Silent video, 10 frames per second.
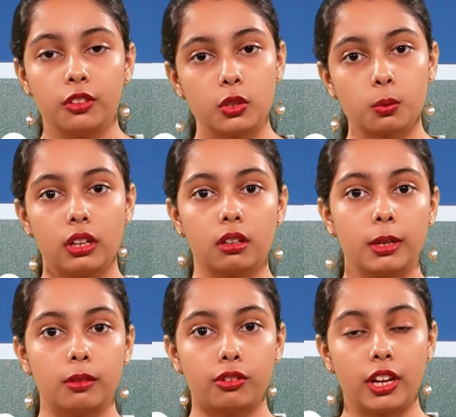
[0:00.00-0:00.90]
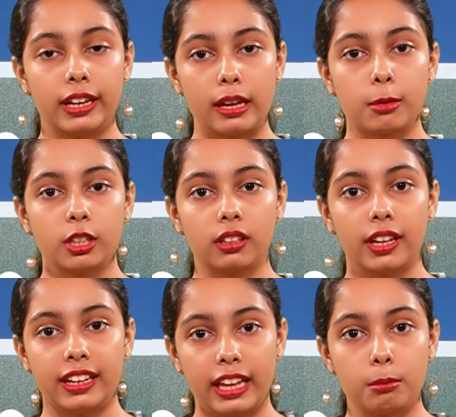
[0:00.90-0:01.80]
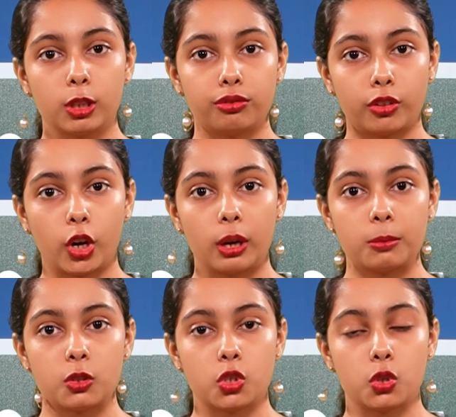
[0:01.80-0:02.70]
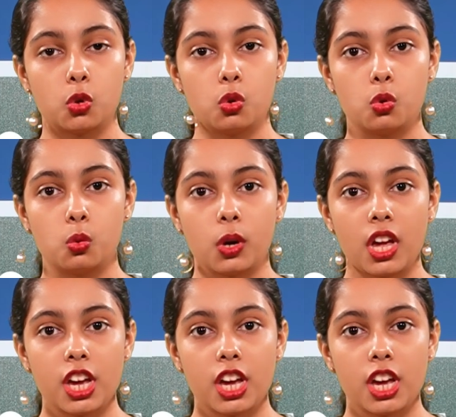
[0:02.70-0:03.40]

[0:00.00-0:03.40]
This would enable firms to